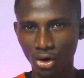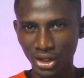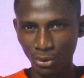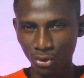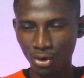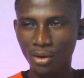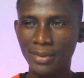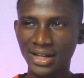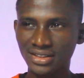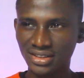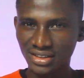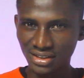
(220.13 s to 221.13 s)
that will come
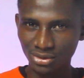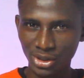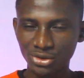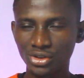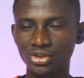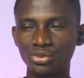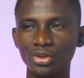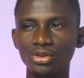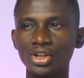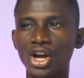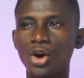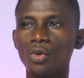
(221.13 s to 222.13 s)
out twenty twenty-one,